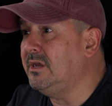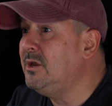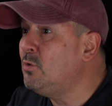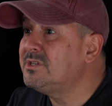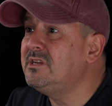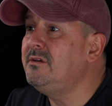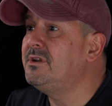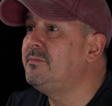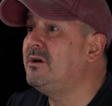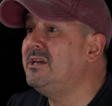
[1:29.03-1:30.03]
It wasn't even
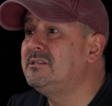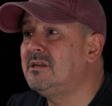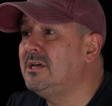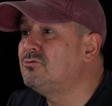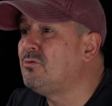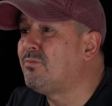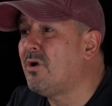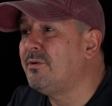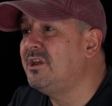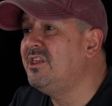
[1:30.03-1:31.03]
about intellectual
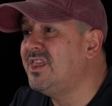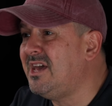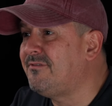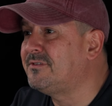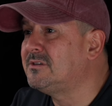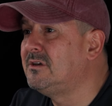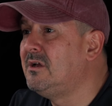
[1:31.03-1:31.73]
property theft.